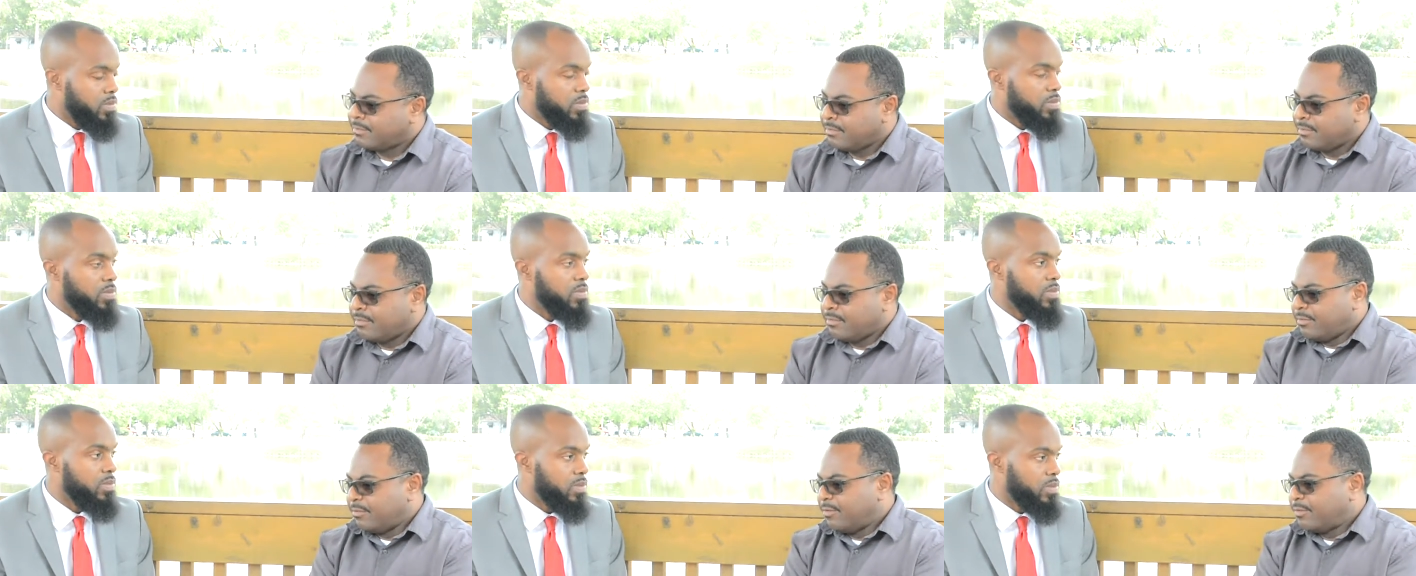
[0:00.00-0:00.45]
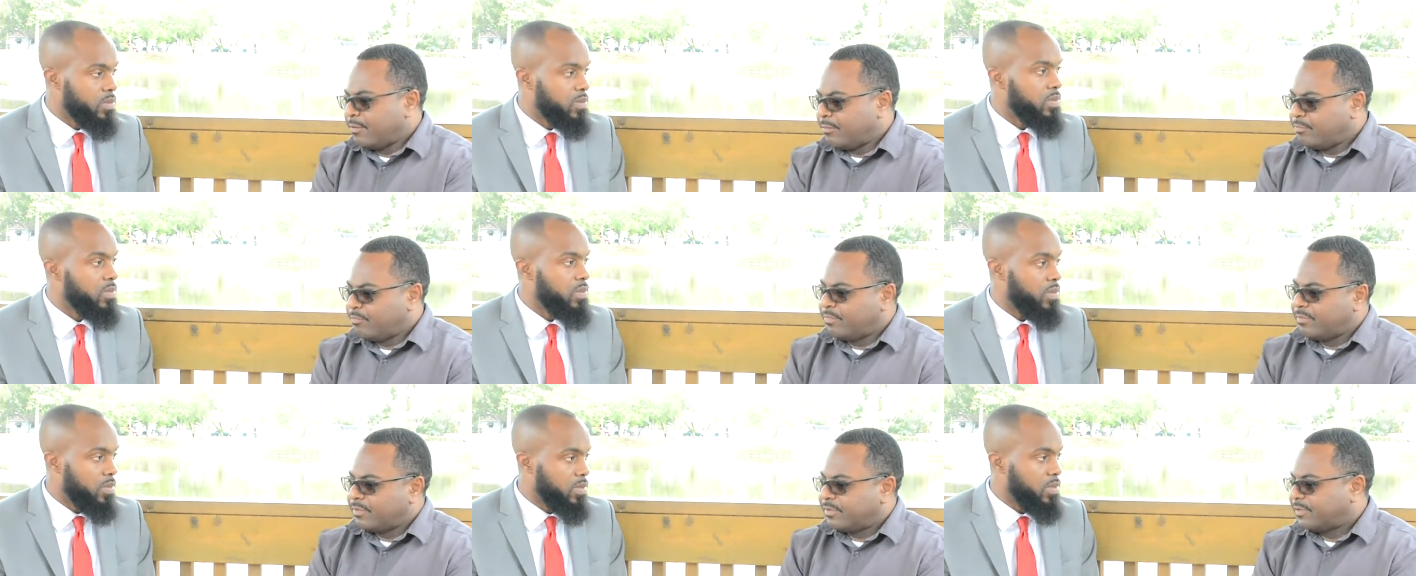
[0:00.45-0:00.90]
Speaker 1: mm. you
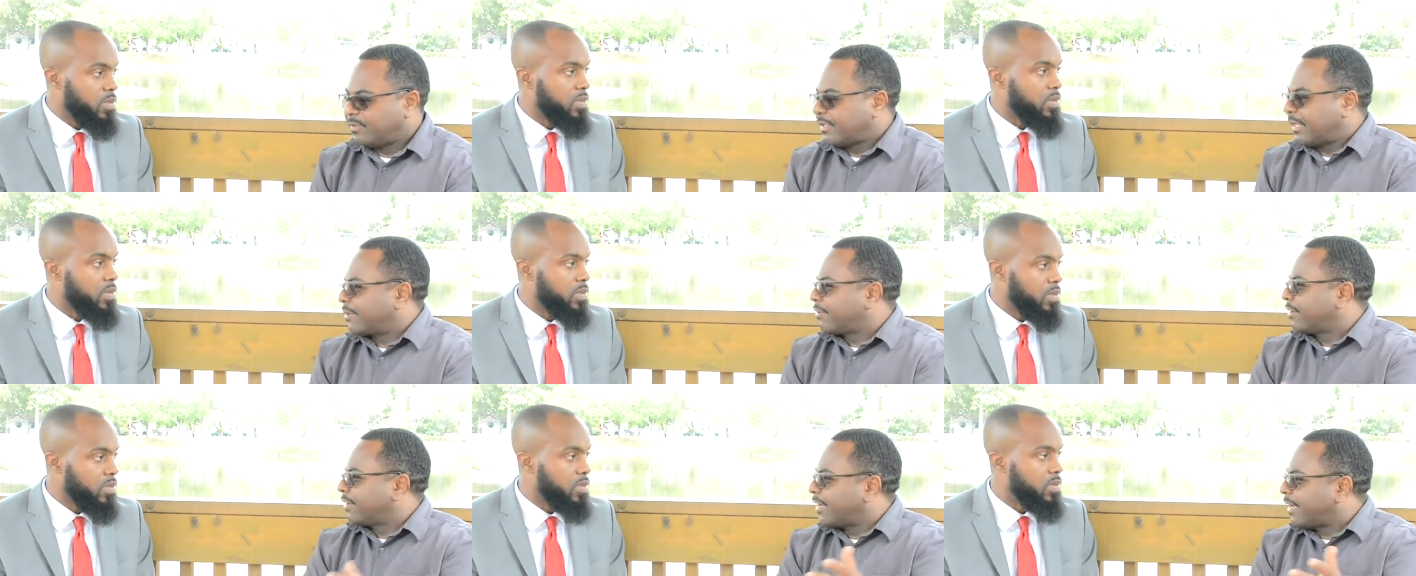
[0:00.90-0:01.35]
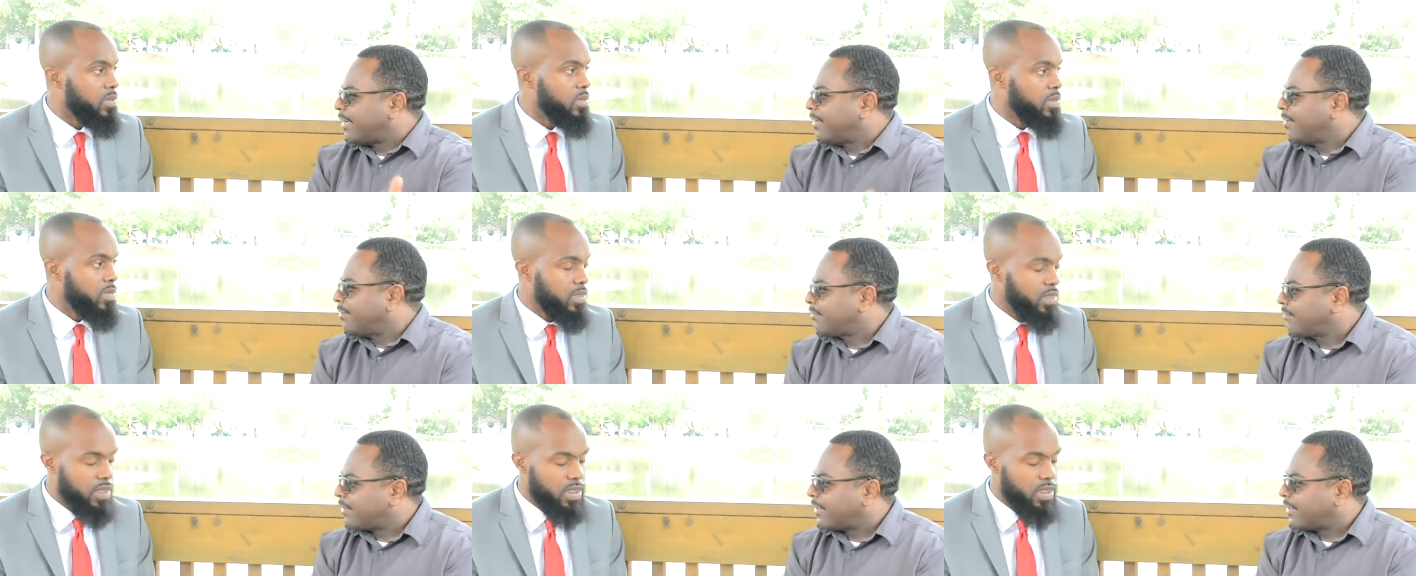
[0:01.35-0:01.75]
know, segregated,